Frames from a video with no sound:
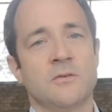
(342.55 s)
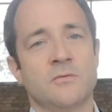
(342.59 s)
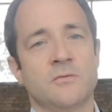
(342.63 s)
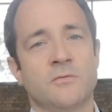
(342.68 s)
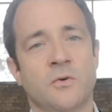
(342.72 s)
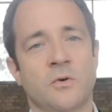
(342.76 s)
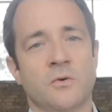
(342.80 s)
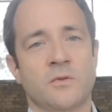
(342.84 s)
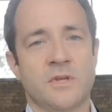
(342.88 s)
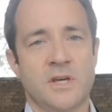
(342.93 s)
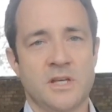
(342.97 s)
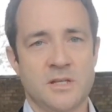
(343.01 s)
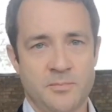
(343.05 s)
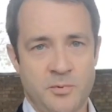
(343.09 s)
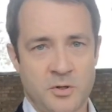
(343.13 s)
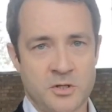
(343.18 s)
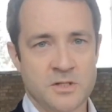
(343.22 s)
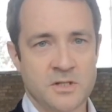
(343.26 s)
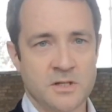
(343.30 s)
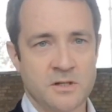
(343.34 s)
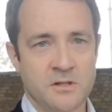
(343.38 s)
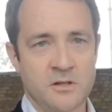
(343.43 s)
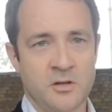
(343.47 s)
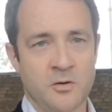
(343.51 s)
For that
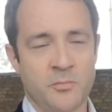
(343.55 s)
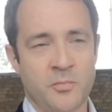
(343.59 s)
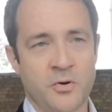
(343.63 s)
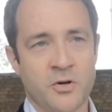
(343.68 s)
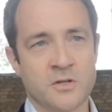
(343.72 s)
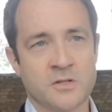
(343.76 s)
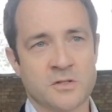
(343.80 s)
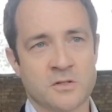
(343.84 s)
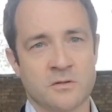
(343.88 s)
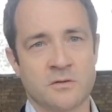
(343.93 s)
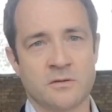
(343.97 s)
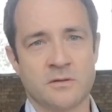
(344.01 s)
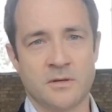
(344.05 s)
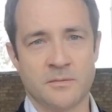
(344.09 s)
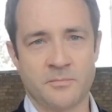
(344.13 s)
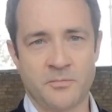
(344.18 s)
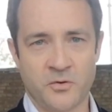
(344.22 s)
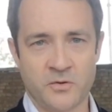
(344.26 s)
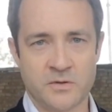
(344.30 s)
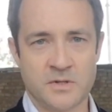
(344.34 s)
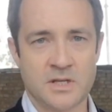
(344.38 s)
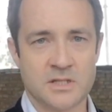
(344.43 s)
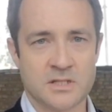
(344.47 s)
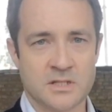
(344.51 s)
particular person, that
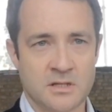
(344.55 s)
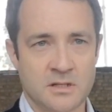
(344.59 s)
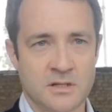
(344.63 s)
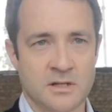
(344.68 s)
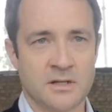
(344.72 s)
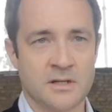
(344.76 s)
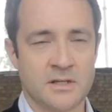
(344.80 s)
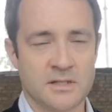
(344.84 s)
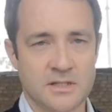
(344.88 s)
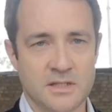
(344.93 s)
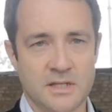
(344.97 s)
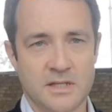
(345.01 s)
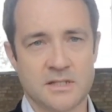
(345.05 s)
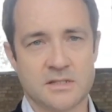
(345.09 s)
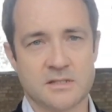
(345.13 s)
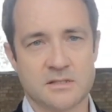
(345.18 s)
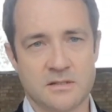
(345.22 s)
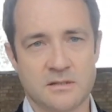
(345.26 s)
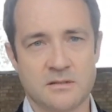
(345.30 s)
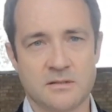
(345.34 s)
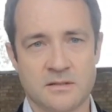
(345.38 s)
for that client is